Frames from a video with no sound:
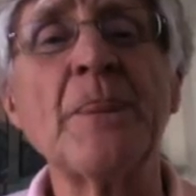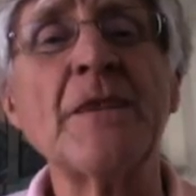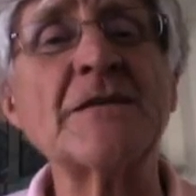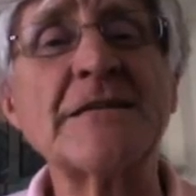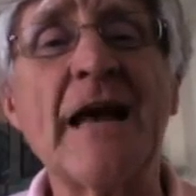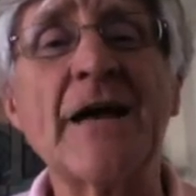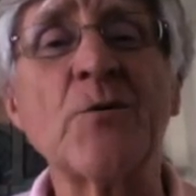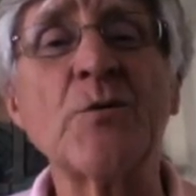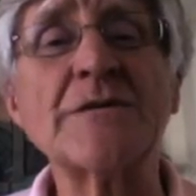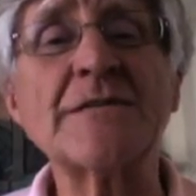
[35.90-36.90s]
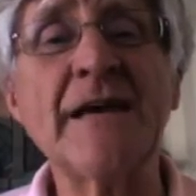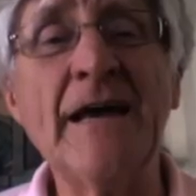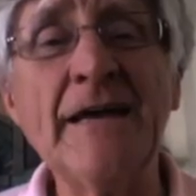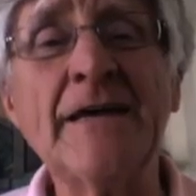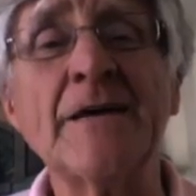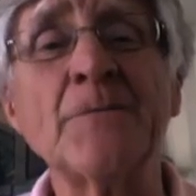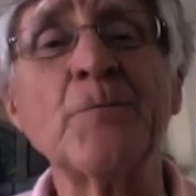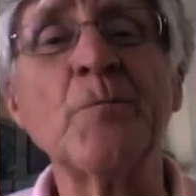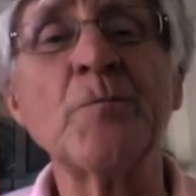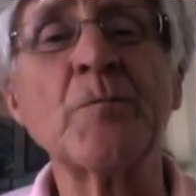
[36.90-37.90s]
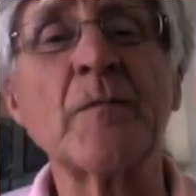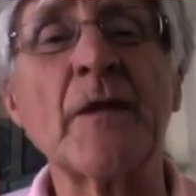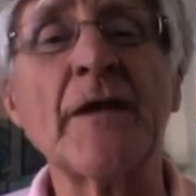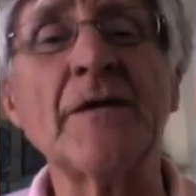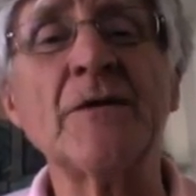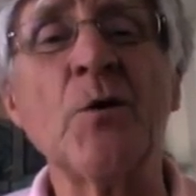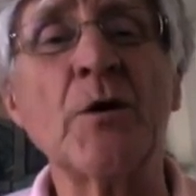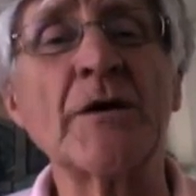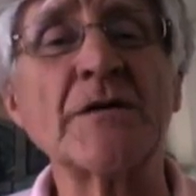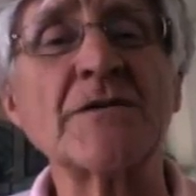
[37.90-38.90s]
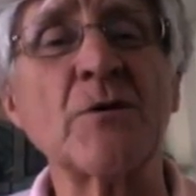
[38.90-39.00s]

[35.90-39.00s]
This data was taken in August,